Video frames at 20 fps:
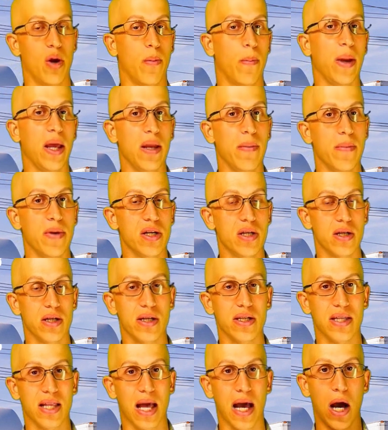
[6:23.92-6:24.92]
our main
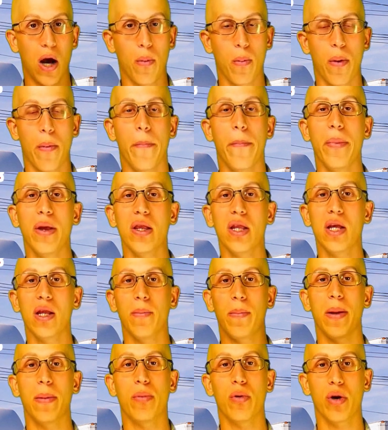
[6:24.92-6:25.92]
mission is to help a
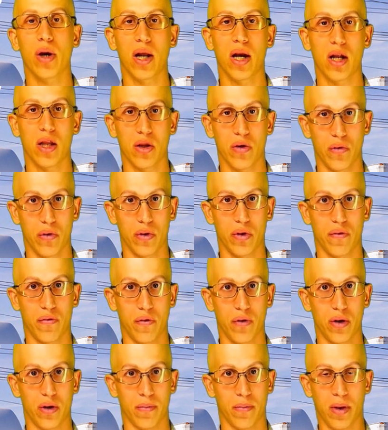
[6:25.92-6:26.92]
million people get on the road
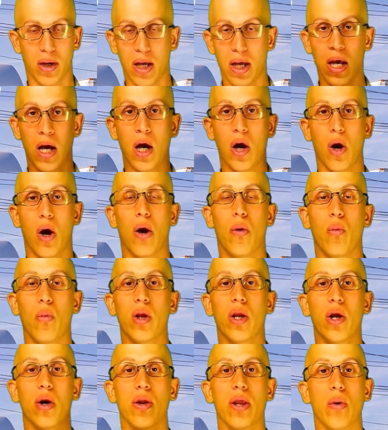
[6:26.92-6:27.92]
to freedom.
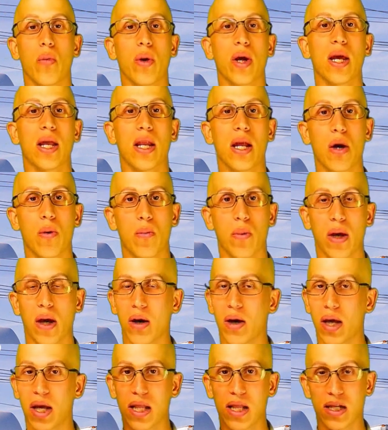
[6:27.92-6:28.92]
And we know that we can help
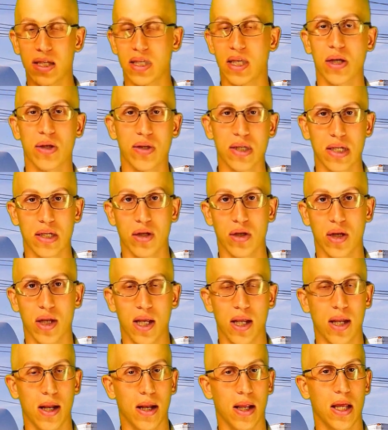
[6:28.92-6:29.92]
you out, get the skills that you
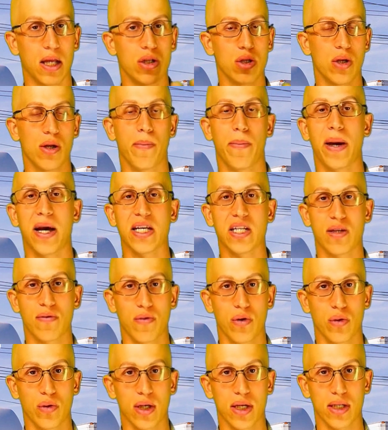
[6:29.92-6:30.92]
need, and get you to
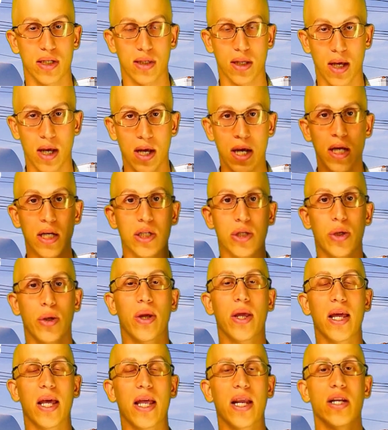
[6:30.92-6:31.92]
pass a road test
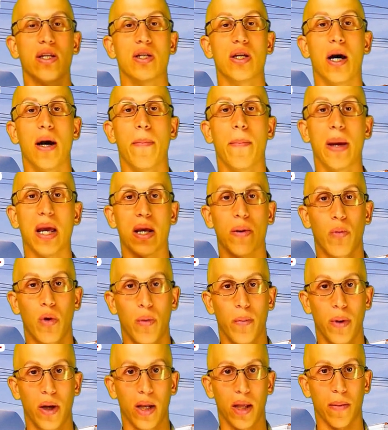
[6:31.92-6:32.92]
so you can get a job making
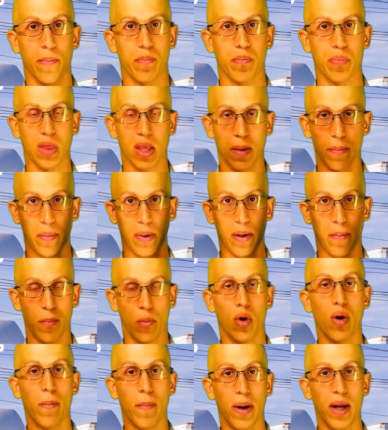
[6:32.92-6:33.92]
more money. But
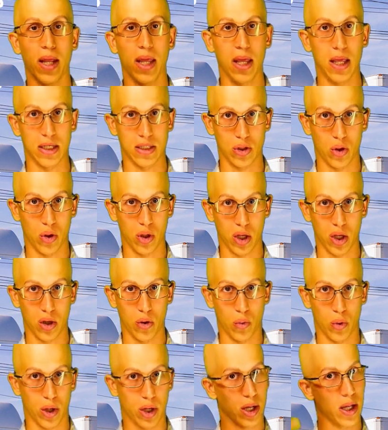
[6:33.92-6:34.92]
more money is only
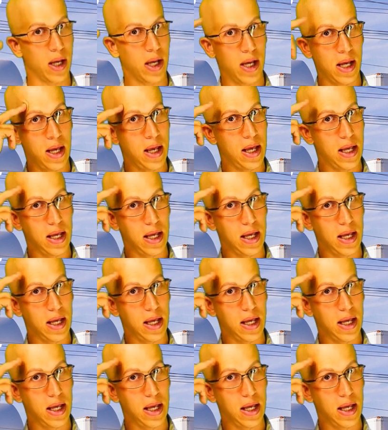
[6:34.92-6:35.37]
going to work